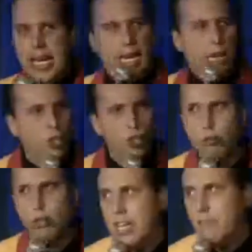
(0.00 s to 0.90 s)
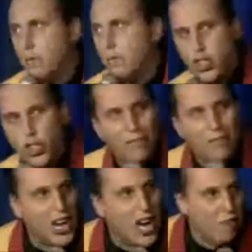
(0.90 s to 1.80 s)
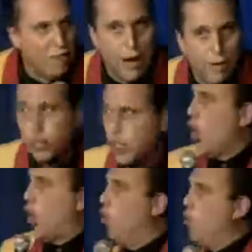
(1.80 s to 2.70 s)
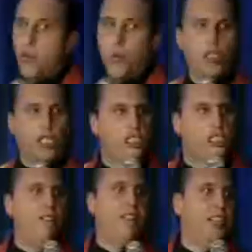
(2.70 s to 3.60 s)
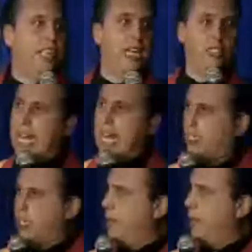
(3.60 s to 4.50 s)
It comes on your television for 7.5 hours, and all you watch is 70,000 heads